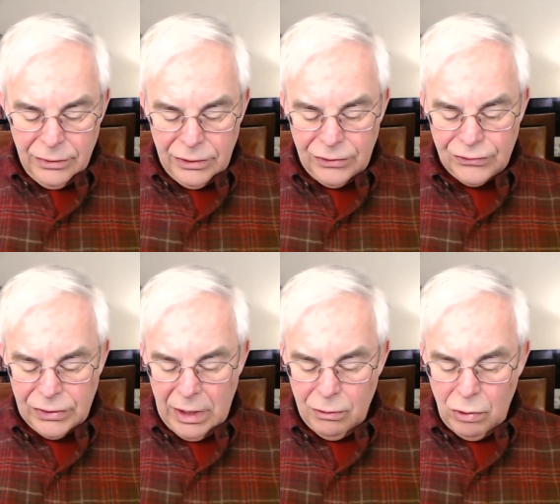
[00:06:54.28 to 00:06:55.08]

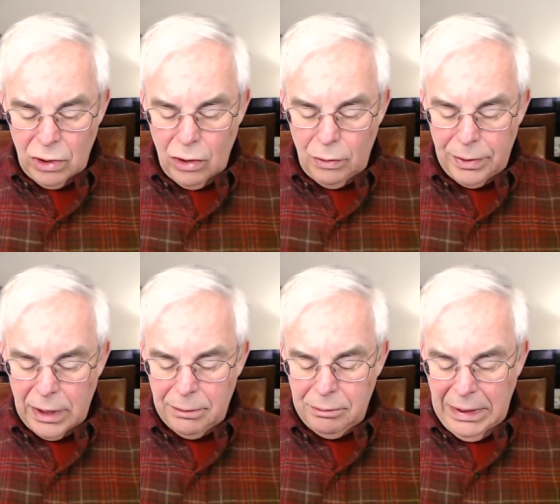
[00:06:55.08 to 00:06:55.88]
This then will
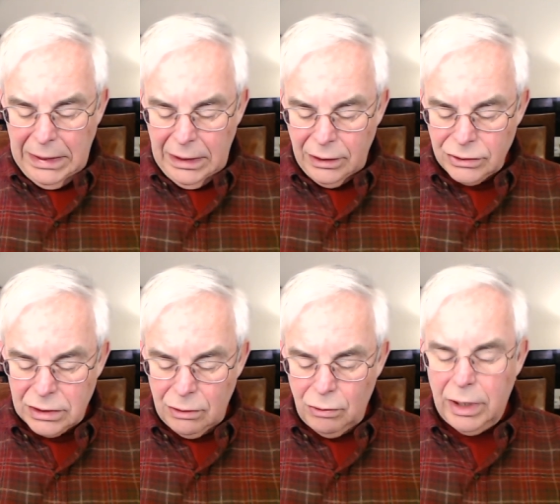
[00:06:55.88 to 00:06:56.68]
open up
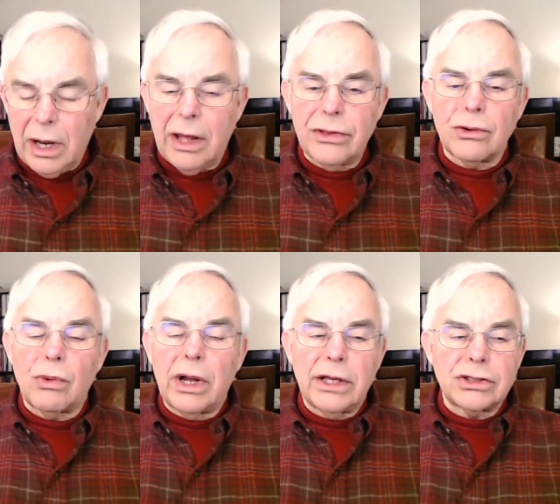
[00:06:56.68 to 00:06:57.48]
meanings that would
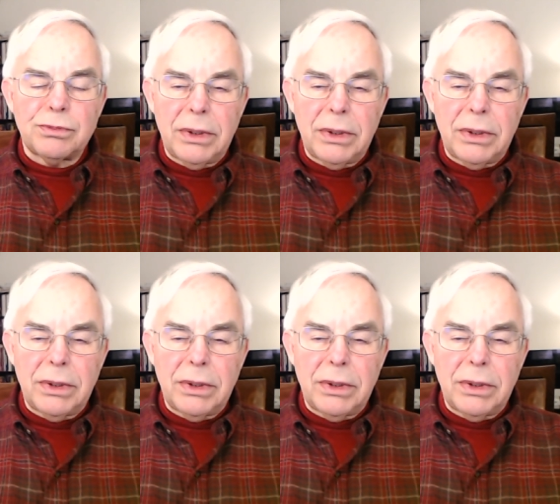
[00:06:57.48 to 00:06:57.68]
otherwise